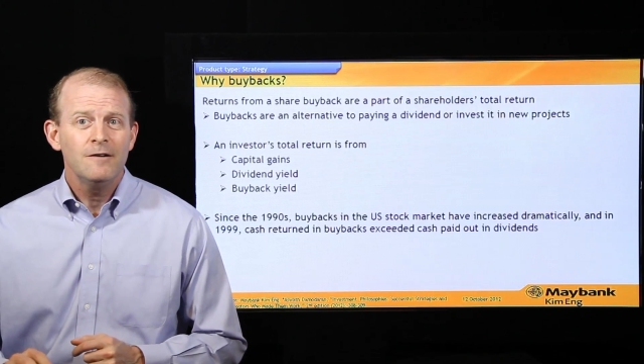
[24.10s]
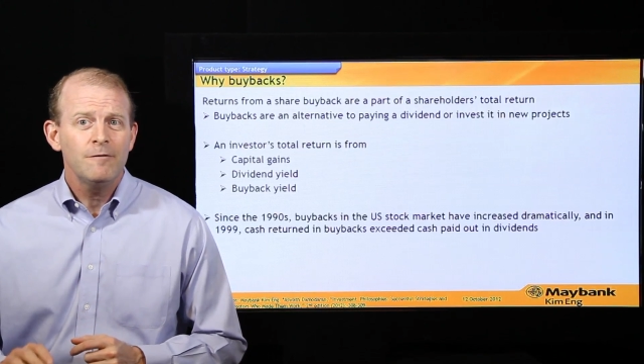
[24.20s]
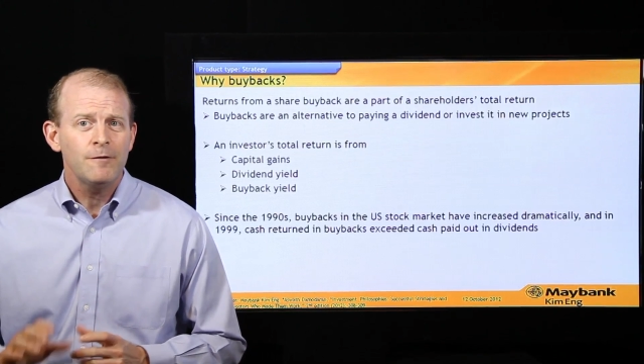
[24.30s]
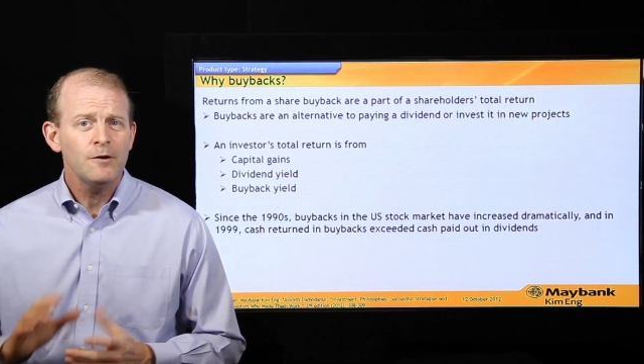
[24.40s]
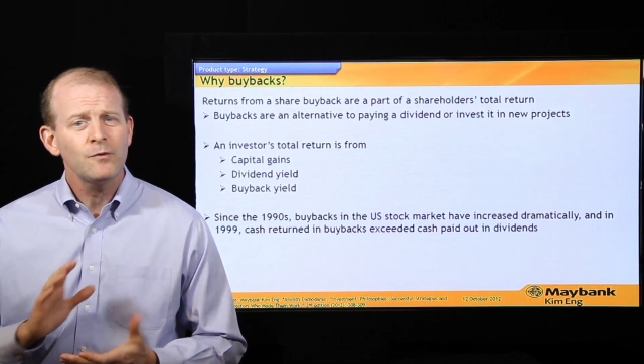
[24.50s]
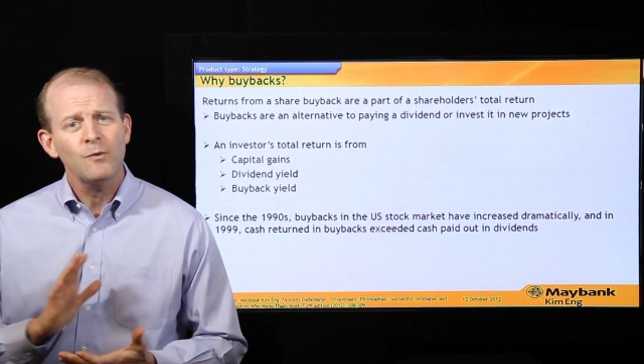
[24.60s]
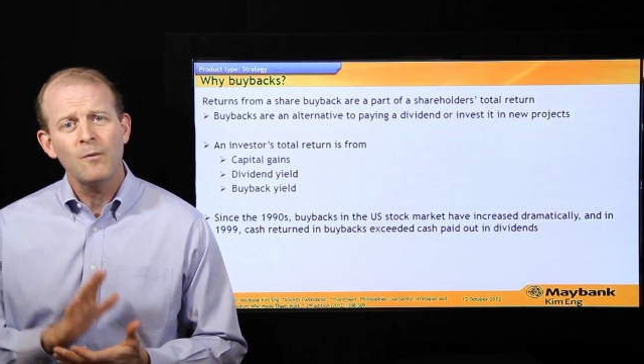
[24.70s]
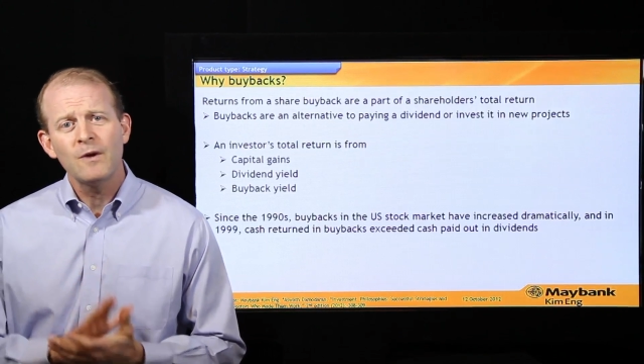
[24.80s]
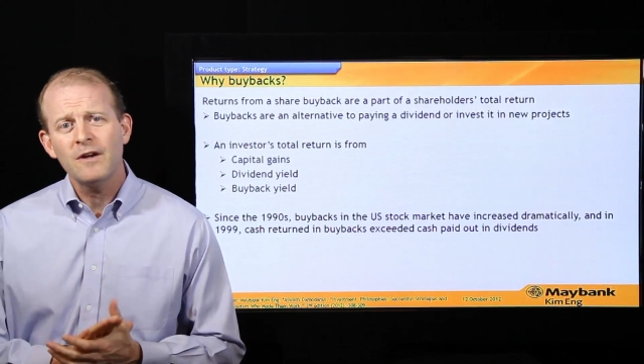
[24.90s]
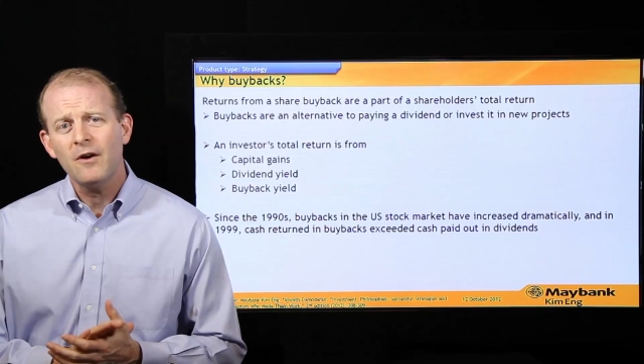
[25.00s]
First,
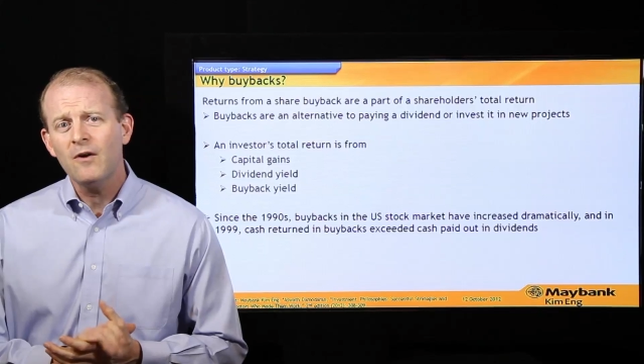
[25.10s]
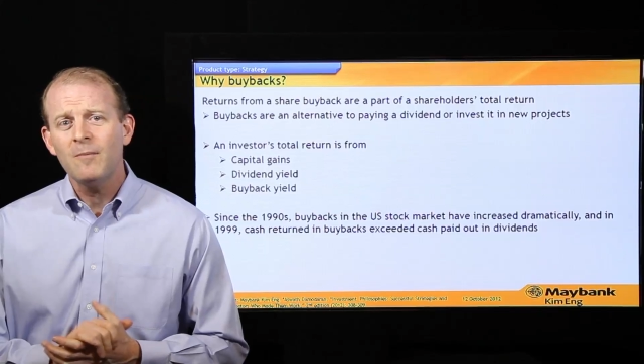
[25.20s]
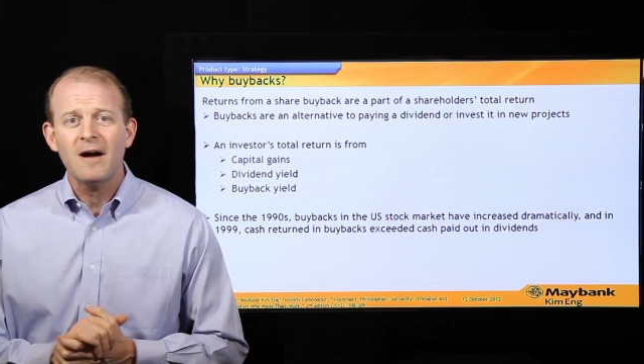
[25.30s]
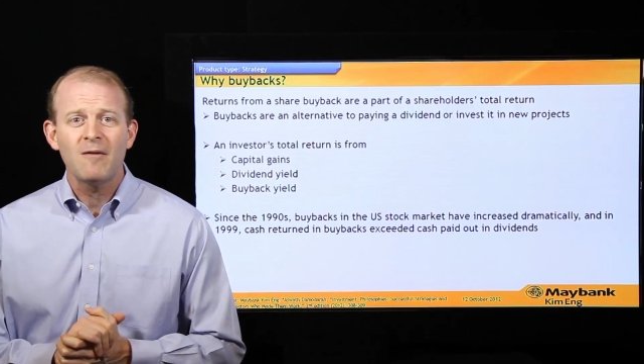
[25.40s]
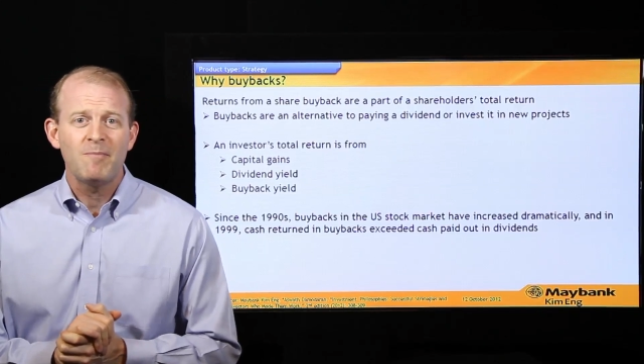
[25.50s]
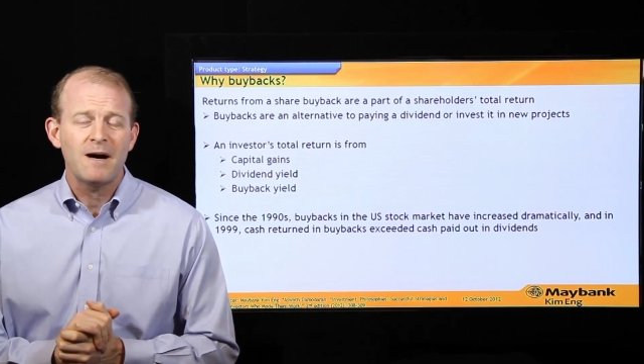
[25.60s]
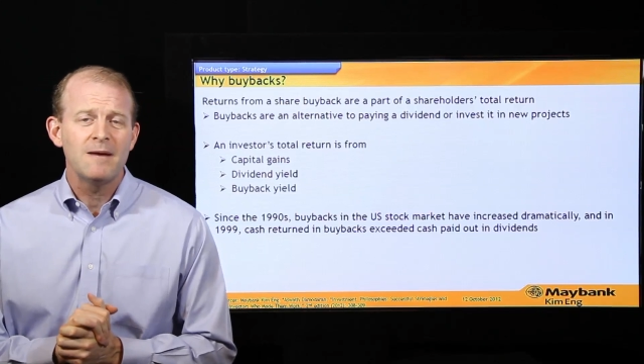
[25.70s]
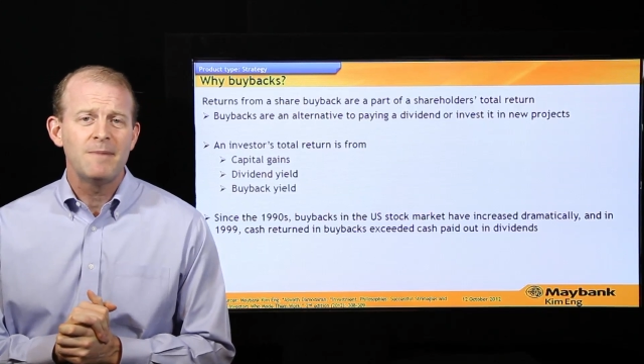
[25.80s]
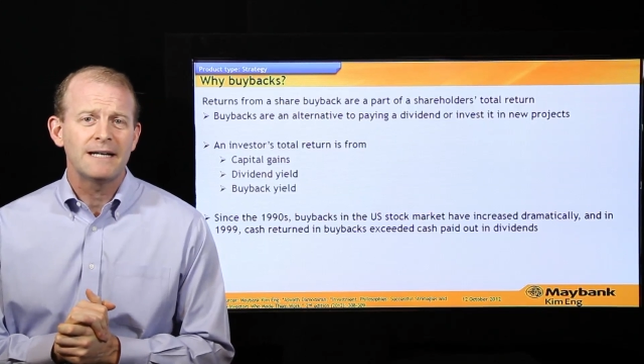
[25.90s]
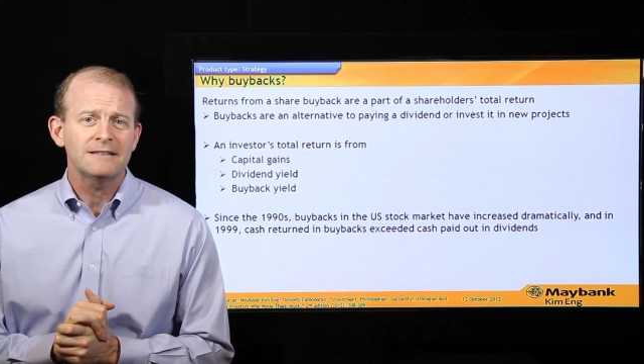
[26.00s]
what we know about
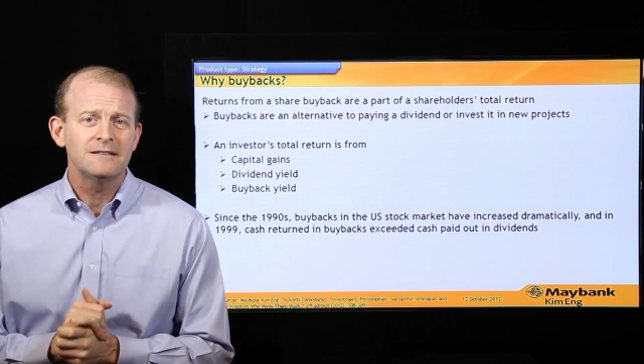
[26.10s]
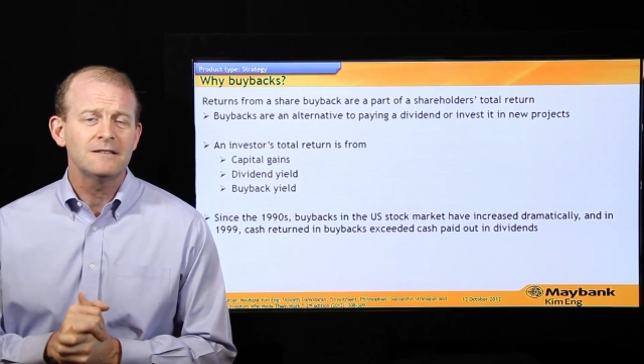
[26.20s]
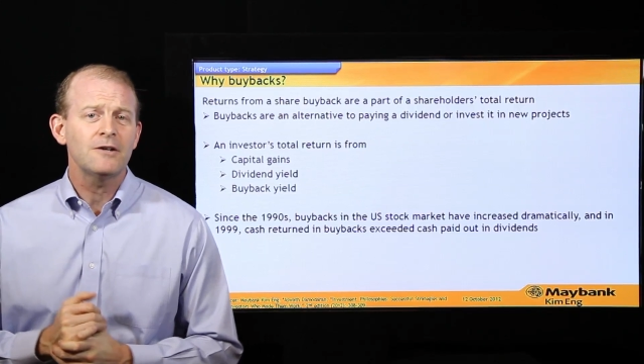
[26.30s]
buybacks is